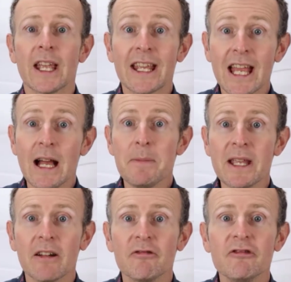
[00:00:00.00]
It can
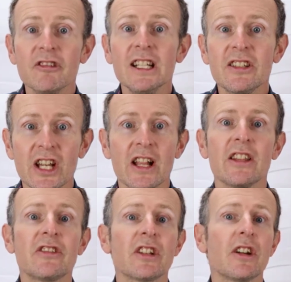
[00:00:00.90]
be a real
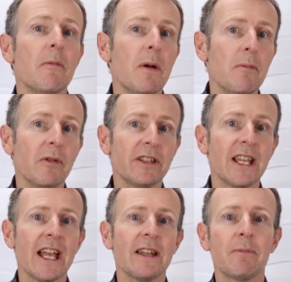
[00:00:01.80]
challenge to come up with
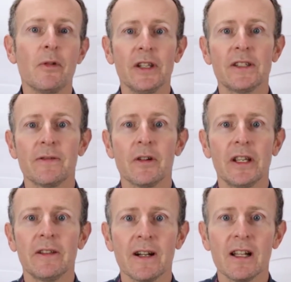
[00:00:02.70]
10 points for
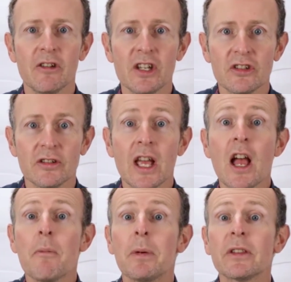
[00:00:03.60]
evaluation,
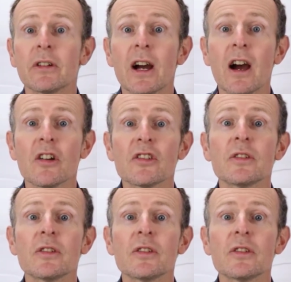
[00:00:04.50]
but there are